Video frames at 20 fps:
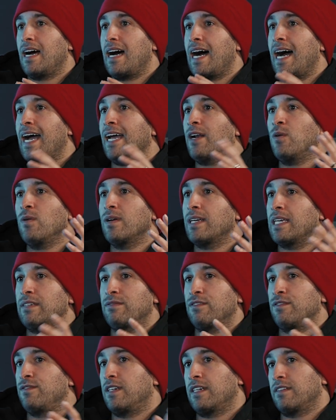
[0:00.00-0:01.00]
I don't give
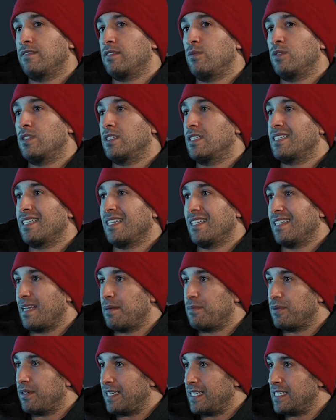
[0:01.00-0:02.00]
a fuck if someone's a
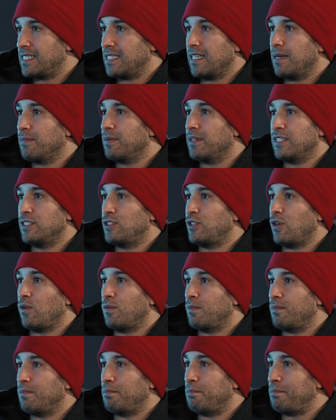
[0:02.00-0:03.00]
celebrity. Celebrities
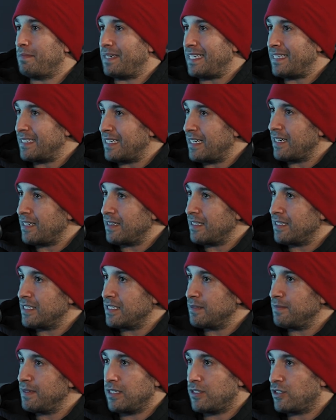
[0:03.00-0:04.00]
don't mean anything
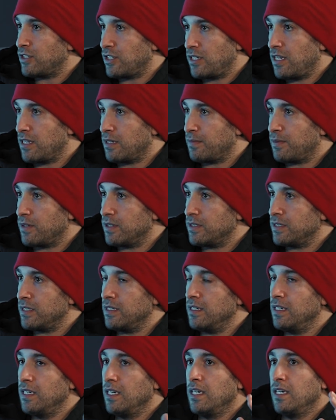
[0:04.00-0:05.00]
to me. There's another
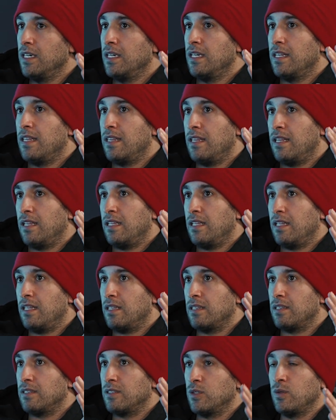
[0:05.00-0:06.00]
person.
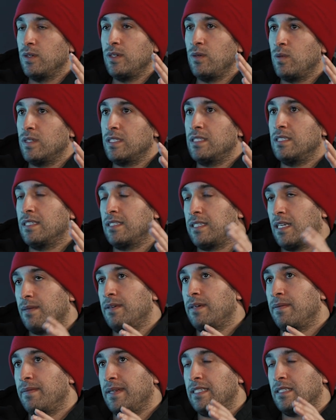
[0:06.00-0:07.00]
Louie wasn't a
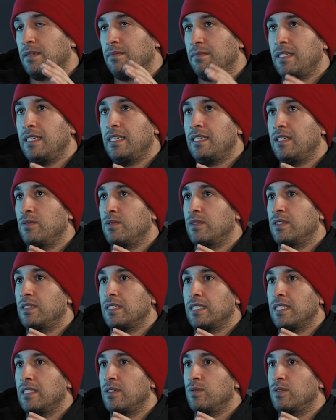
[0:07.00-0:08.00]
celebrity to me. To me, he
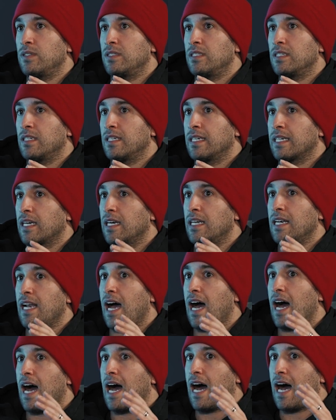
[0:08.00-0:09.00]
was like an
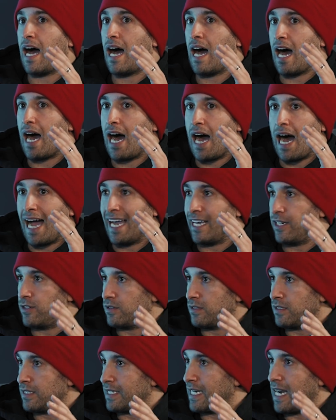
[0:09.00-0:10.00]

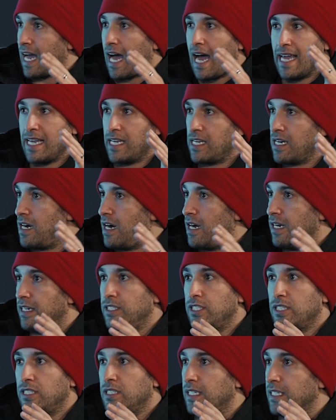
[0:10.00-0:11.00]
idol, an icon,
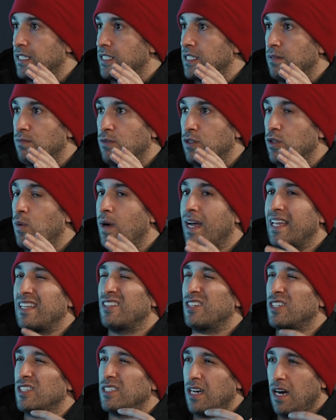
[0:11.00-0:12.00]
just like someone who I
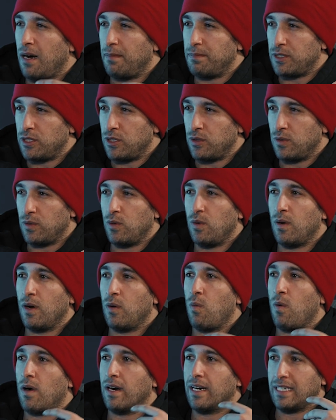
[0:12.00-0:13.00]
looked up to, who I
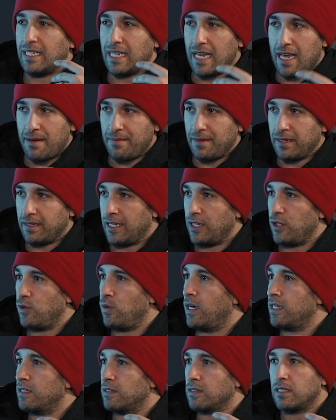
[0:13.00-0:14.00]
wanted to emulate, who
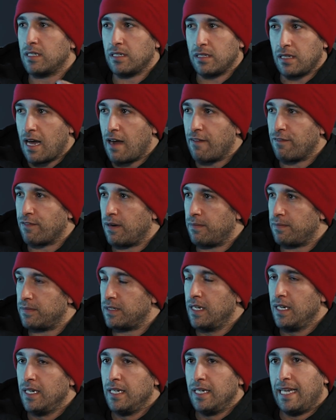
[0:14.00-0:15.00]
I learned a lot from.
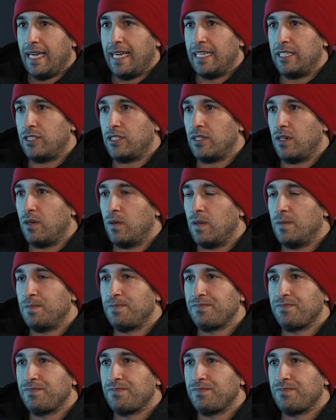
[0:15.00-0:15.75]
And so